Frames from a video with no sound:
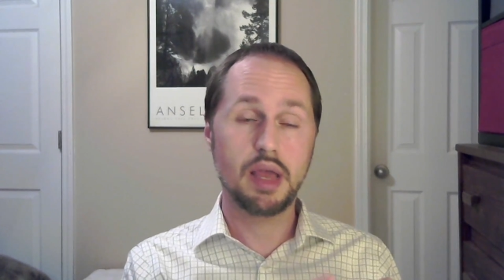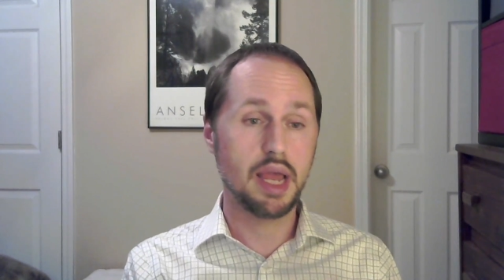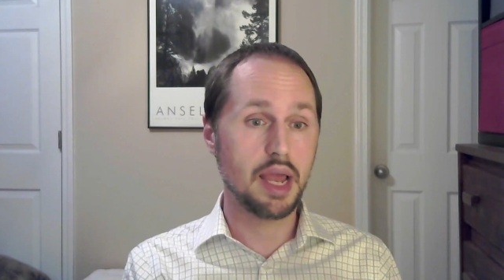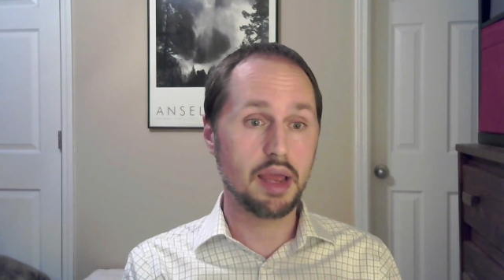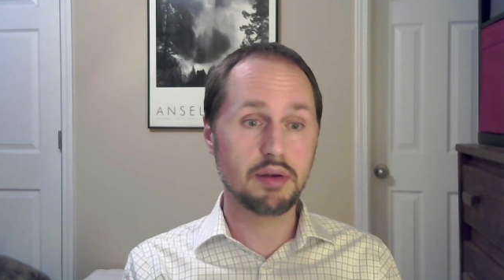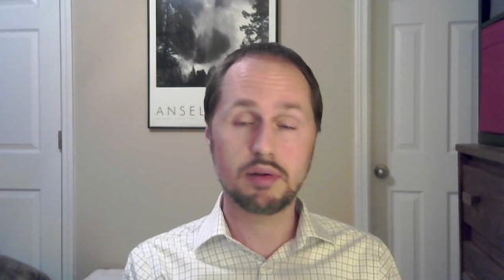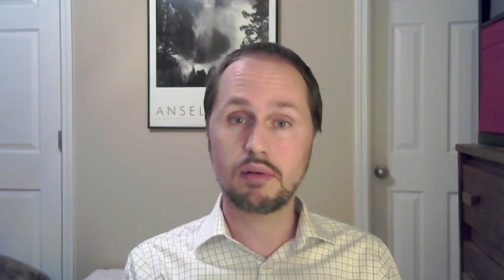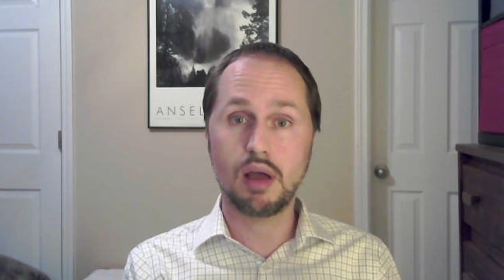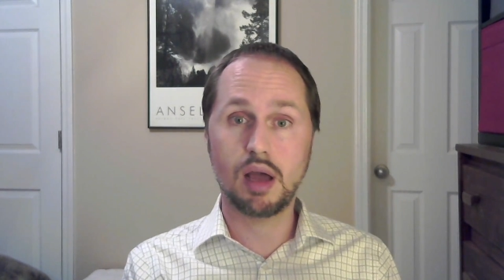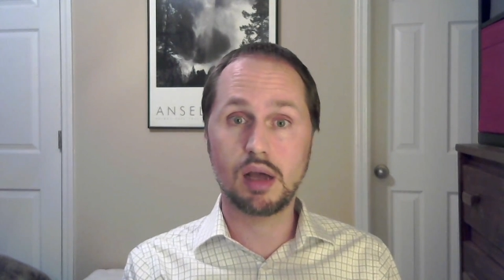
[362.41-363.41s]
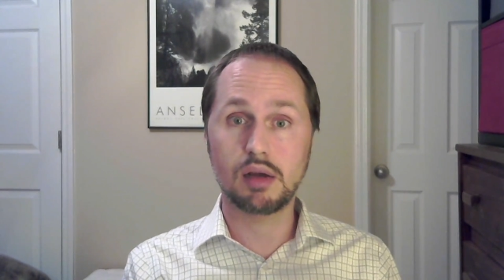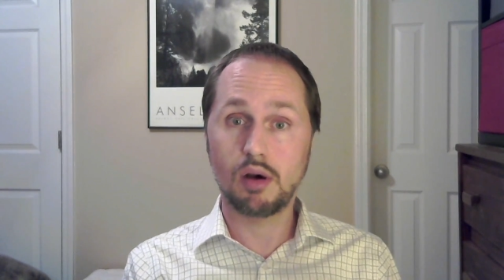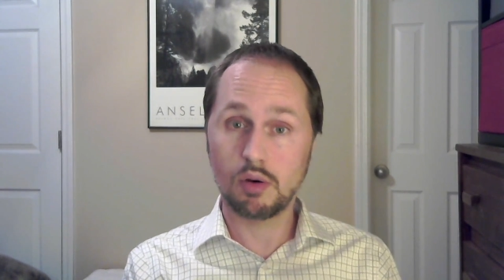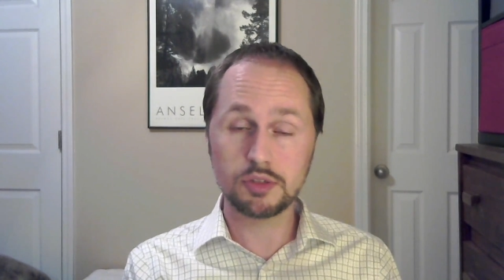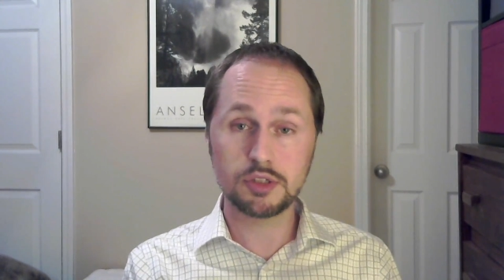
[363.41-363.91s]
And
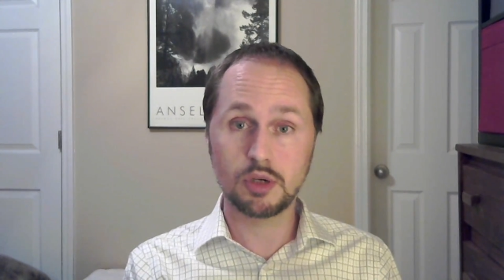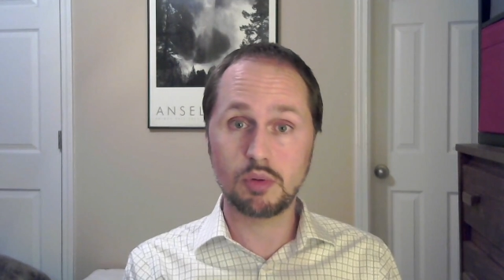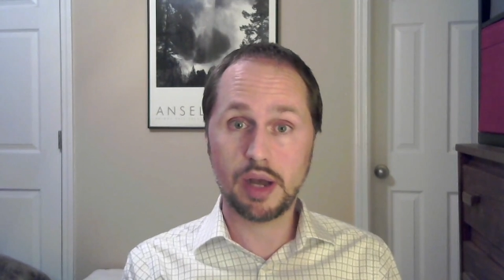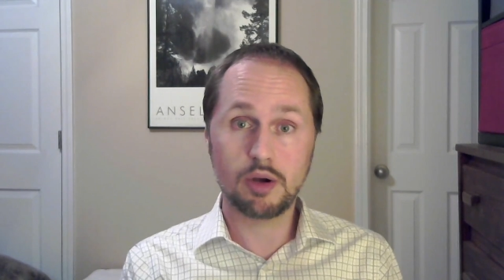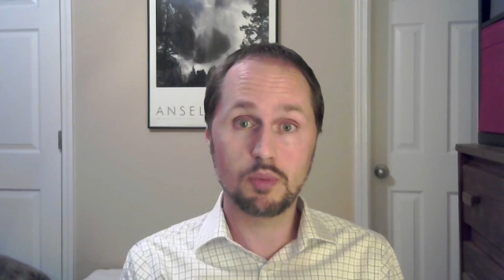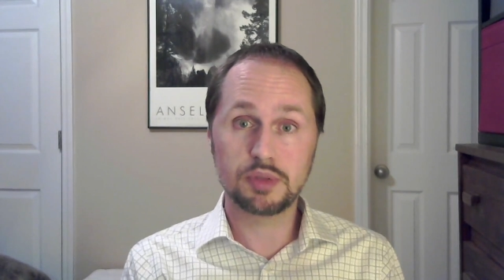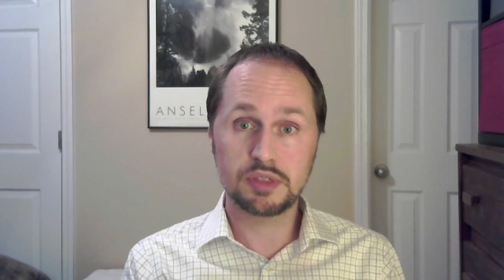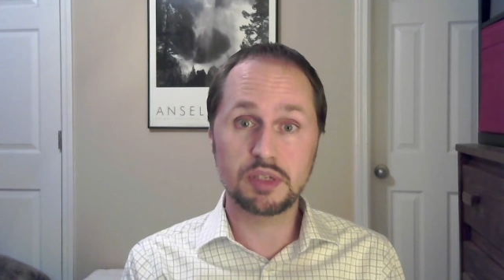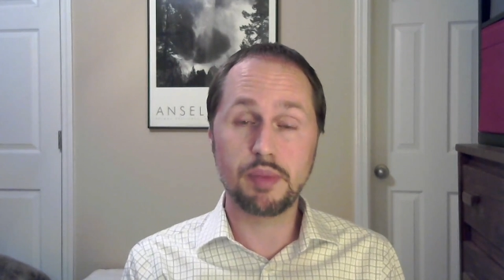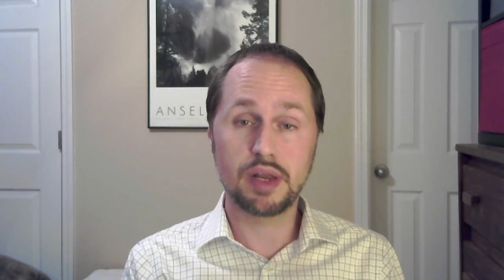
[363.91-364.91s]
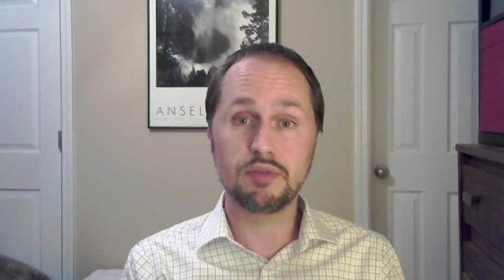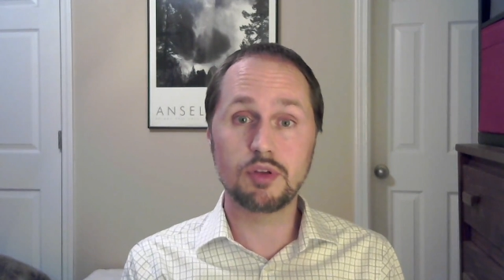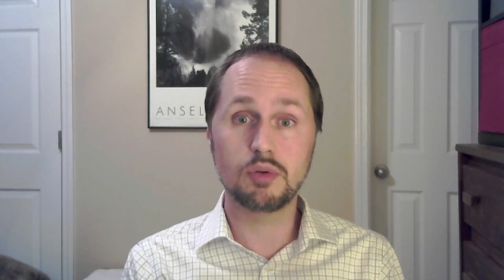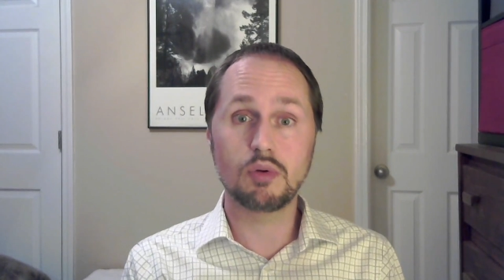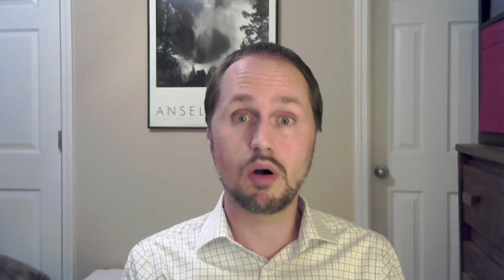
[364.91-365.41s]
also, I hope to see many of
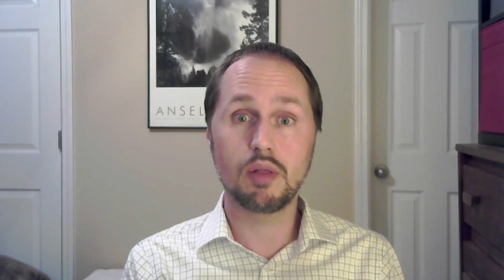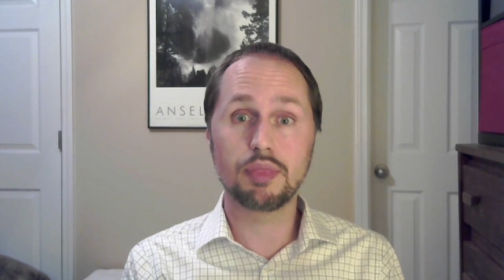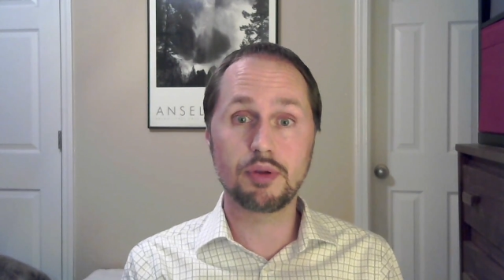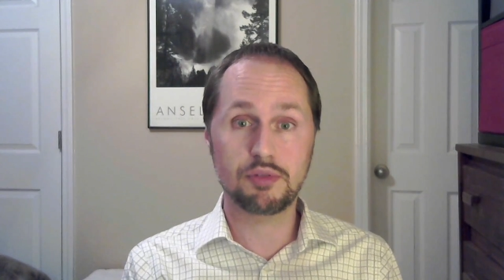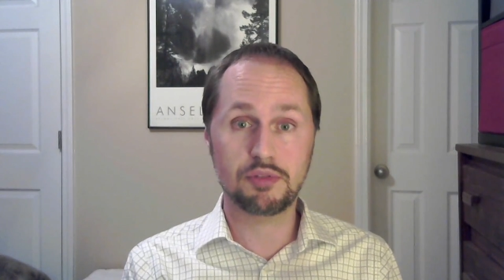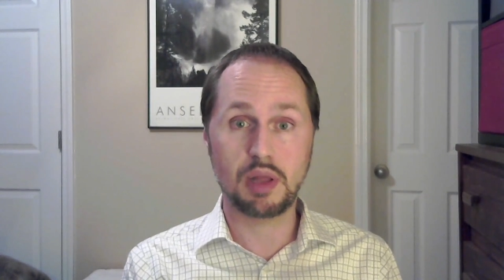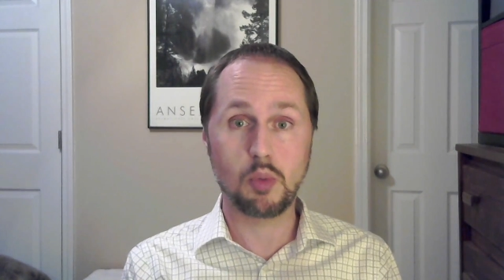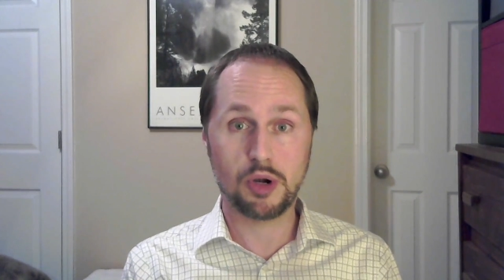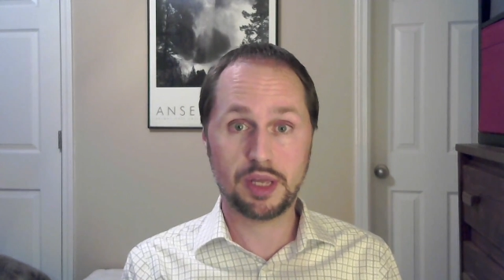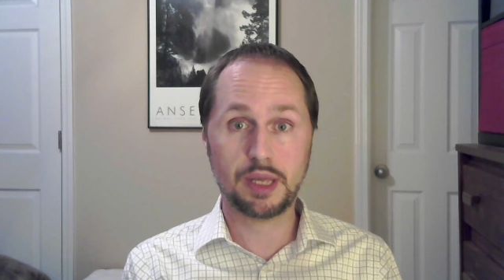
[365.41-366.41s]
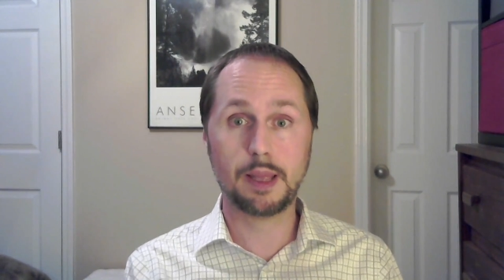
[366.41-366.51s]
you on Thursday morning.